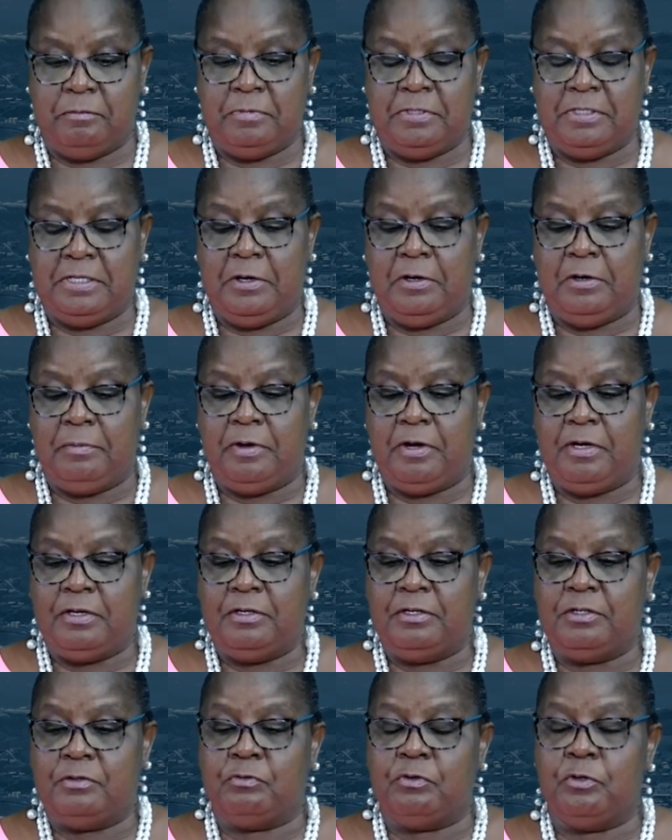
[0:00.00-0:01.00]
see our
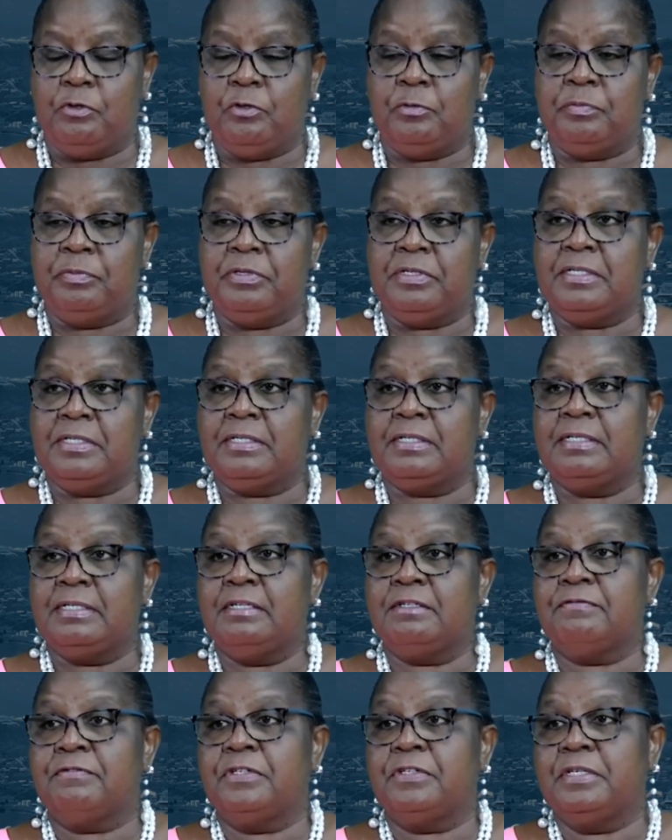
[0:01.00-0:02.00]
borders reopen
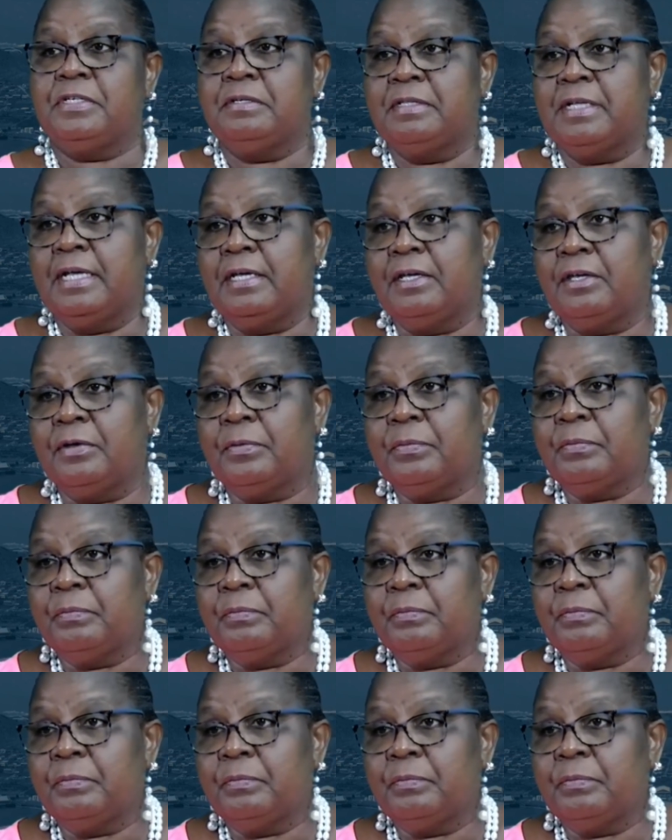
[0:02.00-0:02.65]
successfully. Thank you.